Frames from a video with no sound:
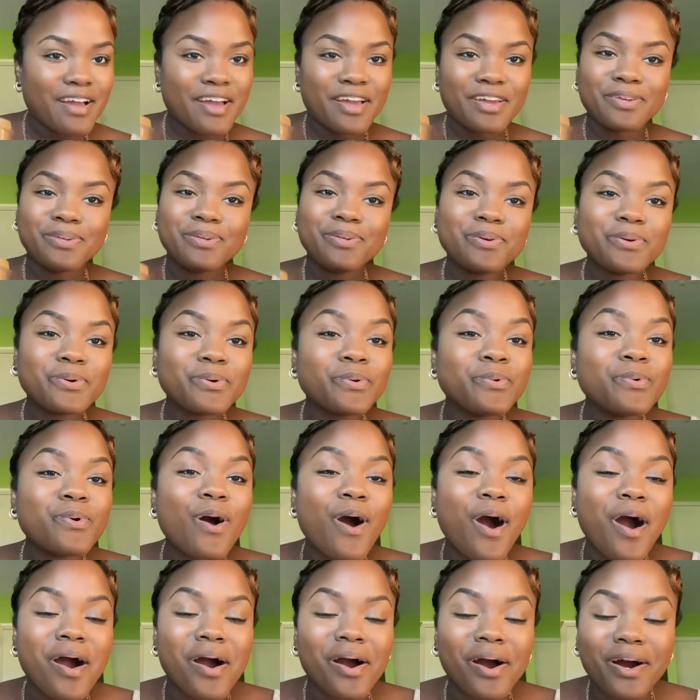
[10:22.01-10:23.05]
you
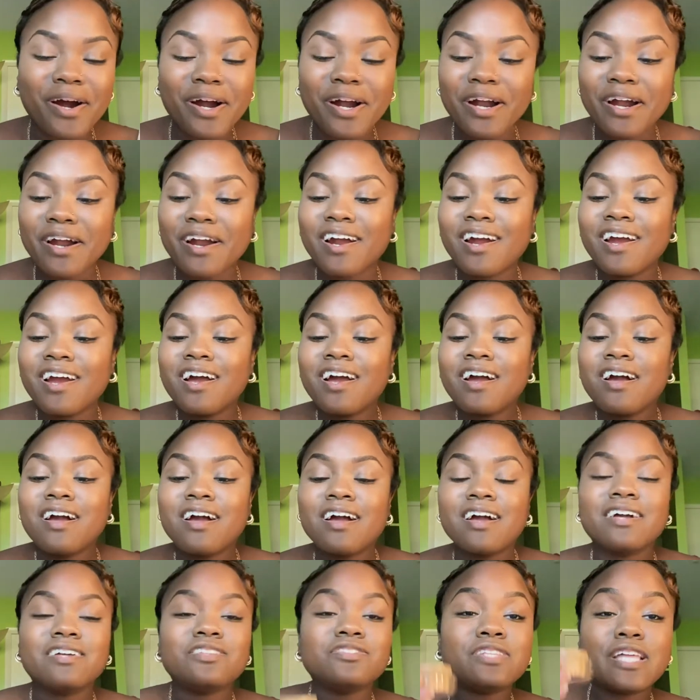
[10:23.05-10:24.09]
are,
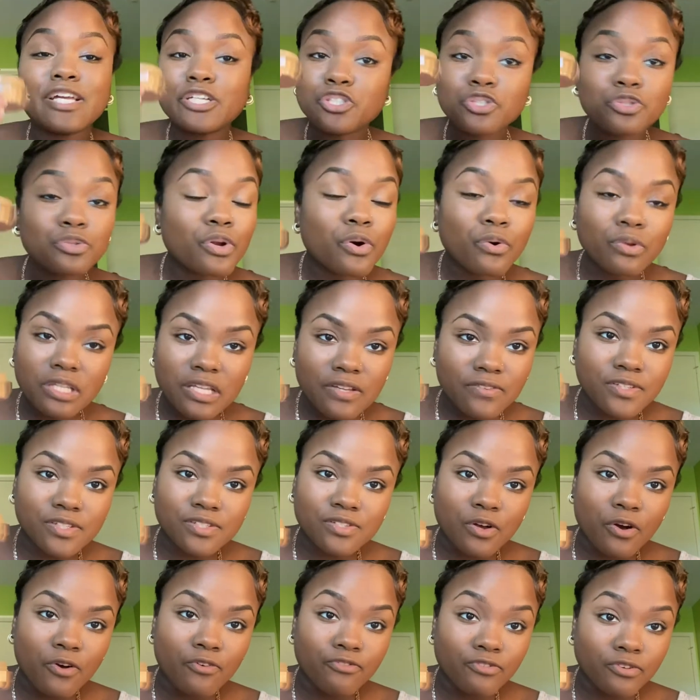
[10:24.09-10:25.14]
that you don't leave this
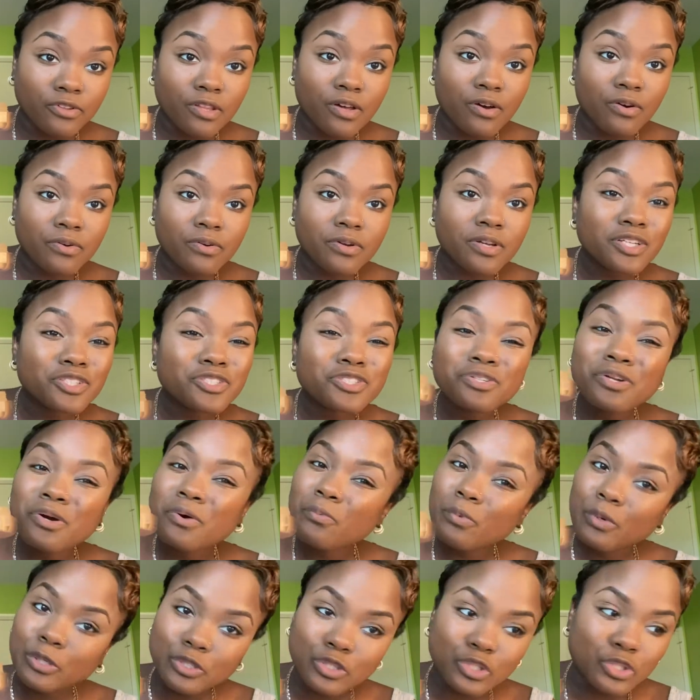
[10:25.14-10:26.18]
on for long, because you don't
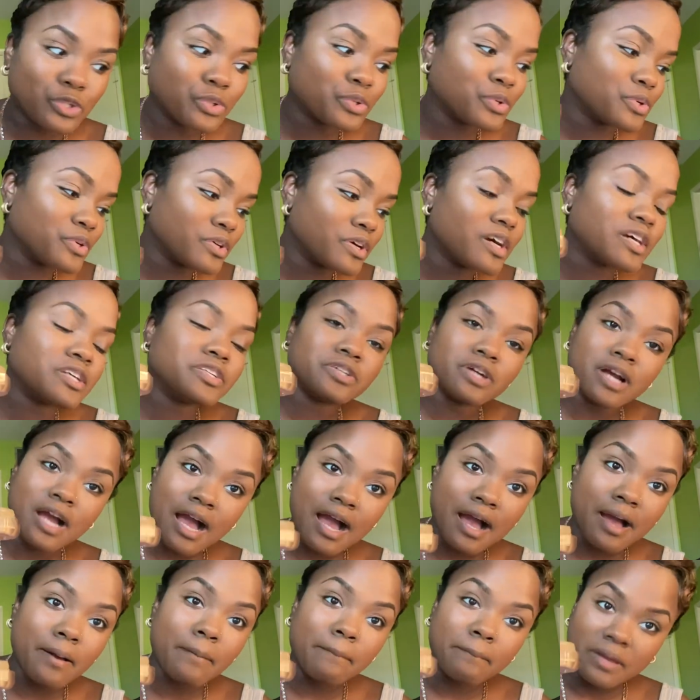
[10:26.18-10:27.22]
want your under
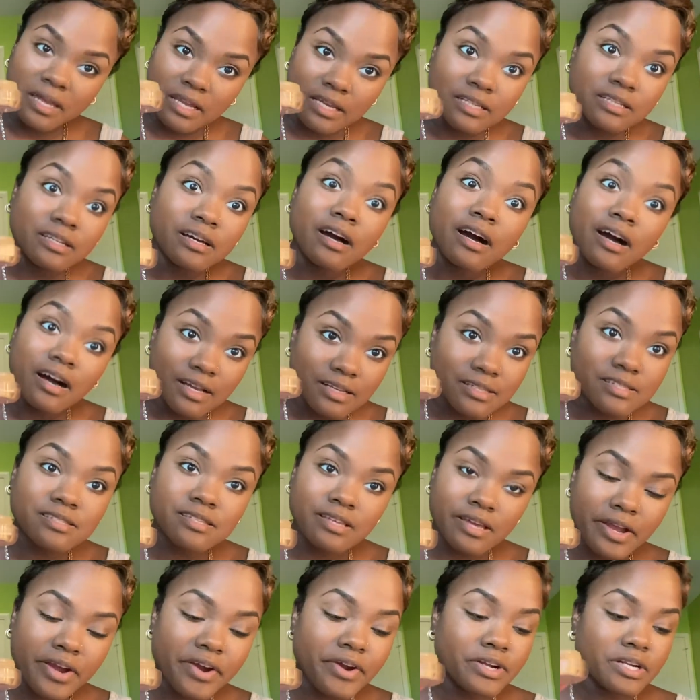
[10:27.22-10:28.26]
eye being a
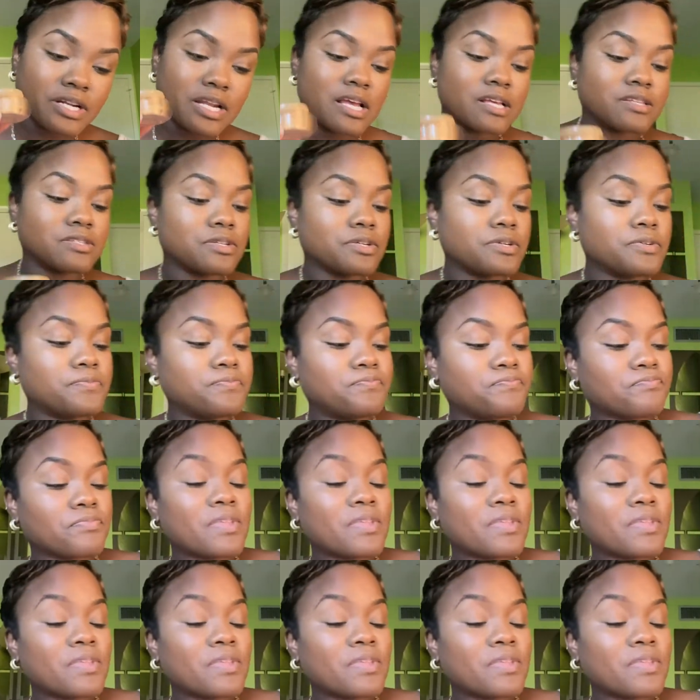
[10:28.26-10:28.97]
Sahara Desert.